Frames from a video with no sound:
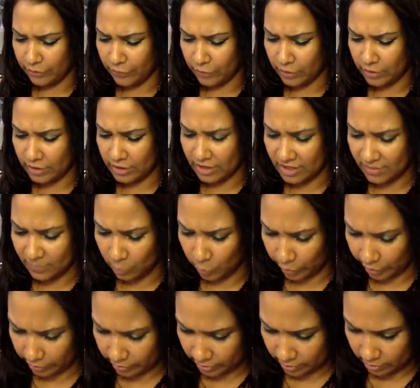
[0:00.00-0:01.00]
versus
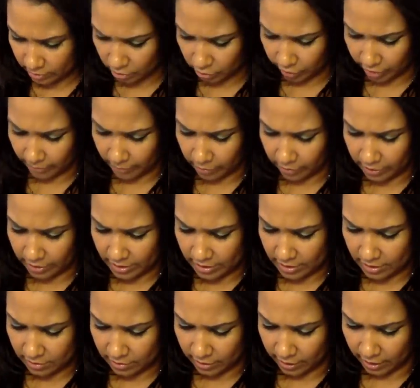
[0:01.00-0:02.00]
spoilt,
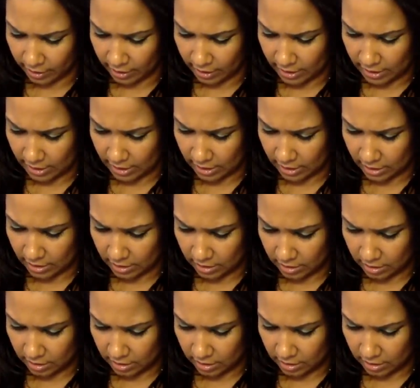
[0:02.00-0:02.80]
grammarist. Okay, let's get